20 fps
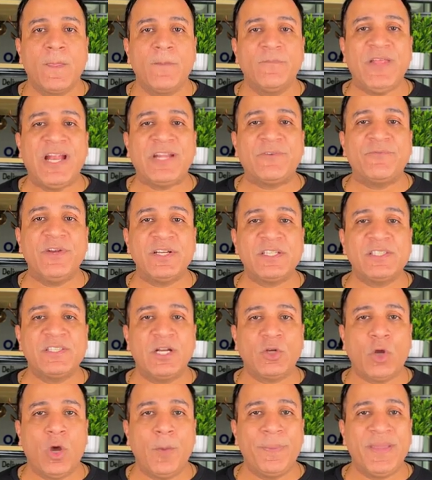that fits the
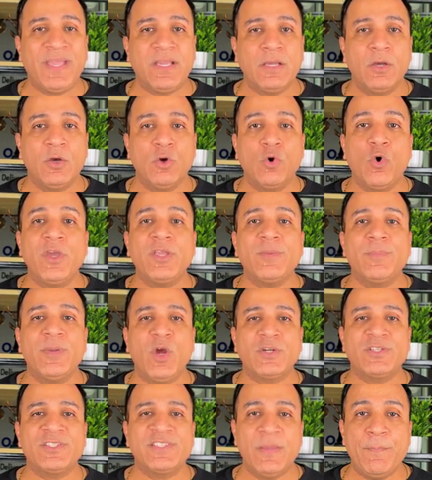topic, going
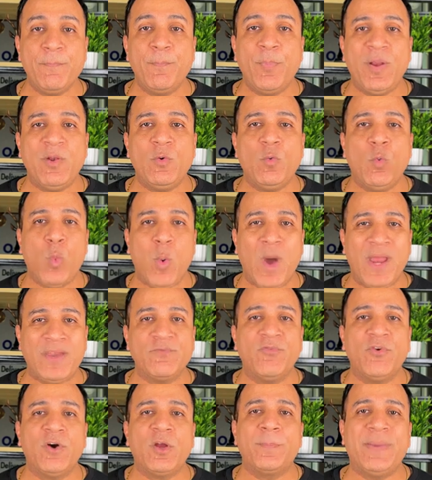beyond simple one
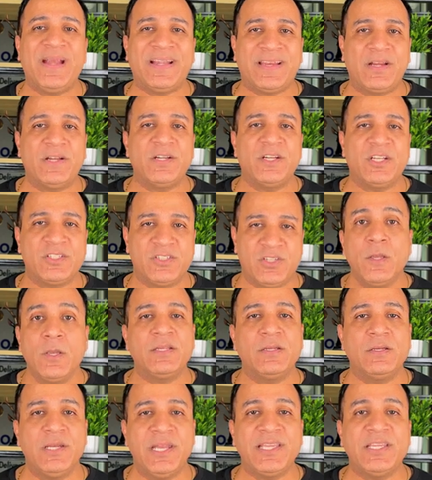for better understanding.
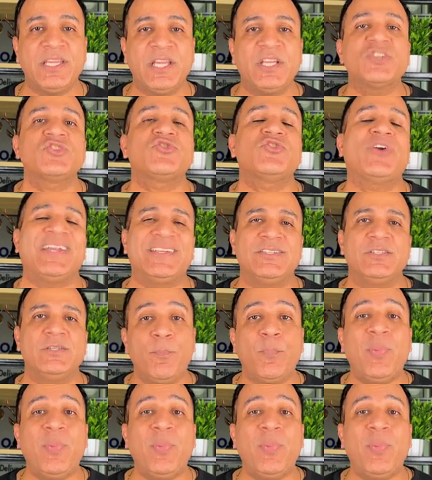Linking strategy.